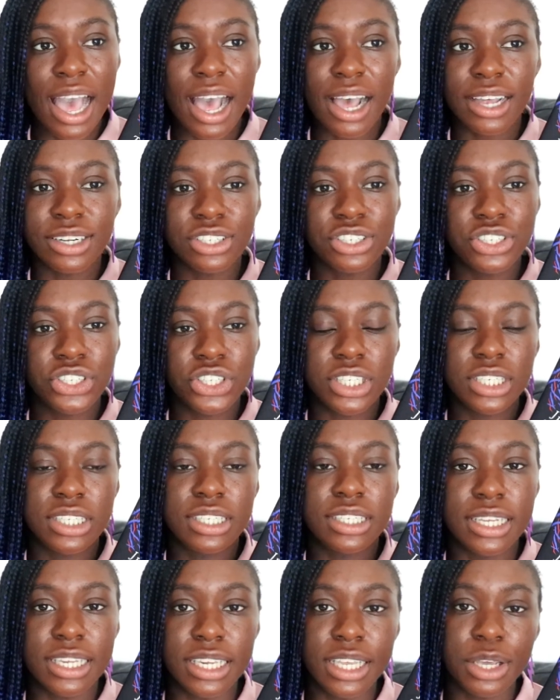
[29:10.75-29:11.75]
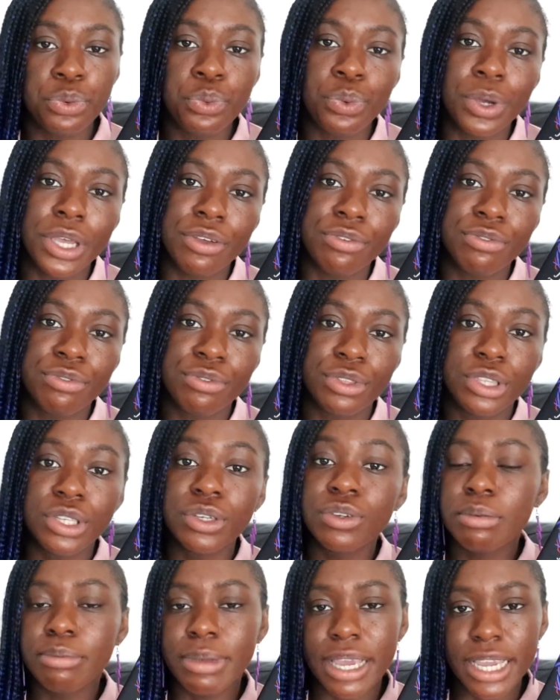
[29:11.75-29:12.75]
and she's dealing with
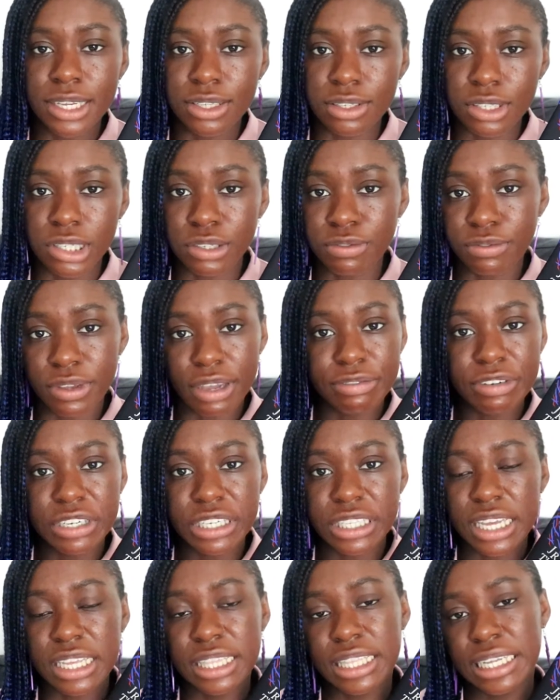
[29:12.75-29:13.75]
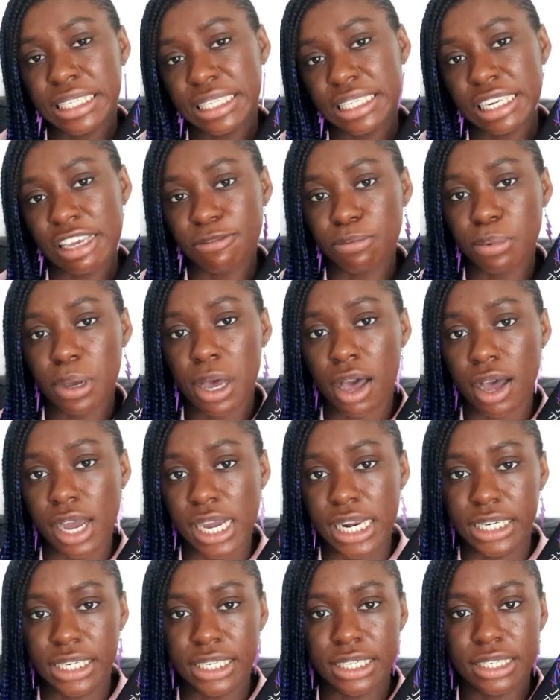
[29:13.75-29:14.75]
the remains of everything that's left
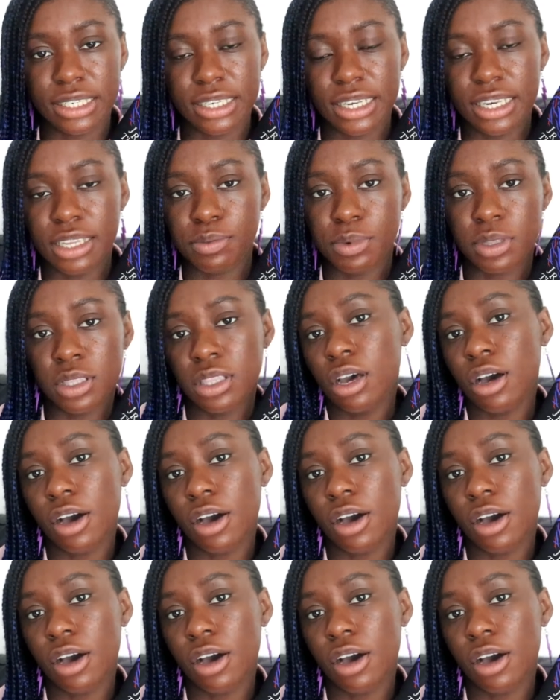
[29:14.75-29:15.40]
behind and dealing with the